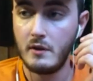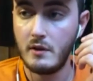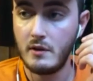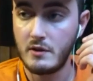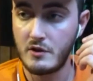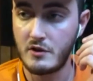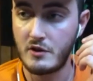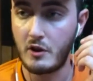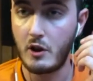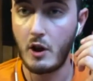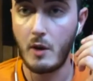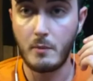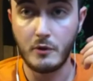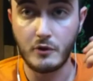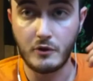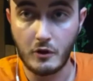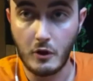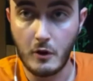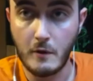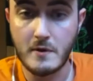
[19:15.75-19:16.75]
just a couple of
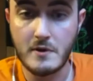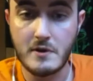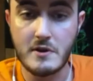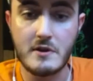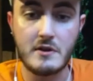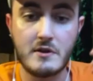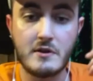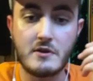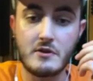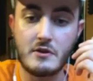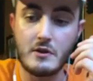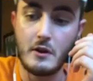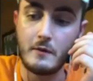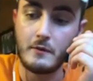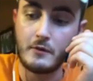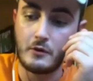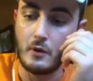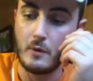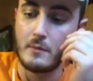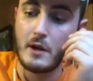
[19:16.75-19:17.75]
services and stuff.
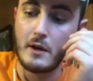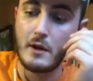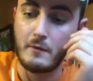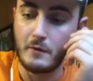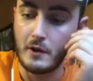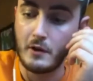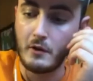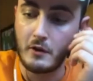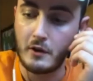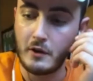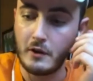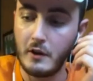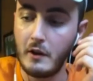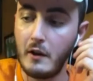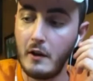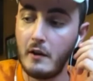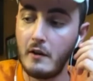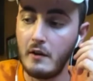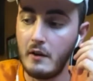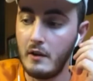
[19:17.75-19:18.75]
So I'm definitely looking
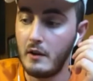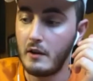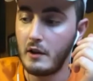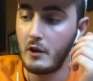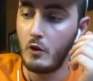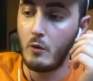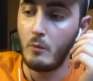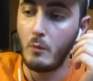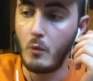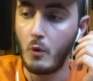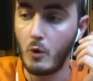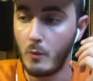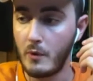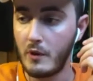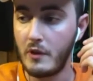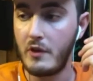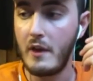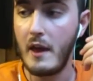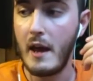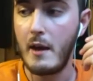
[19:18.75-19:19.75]
to get on board
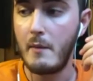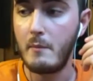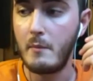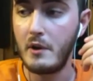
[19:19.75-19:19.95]
with that.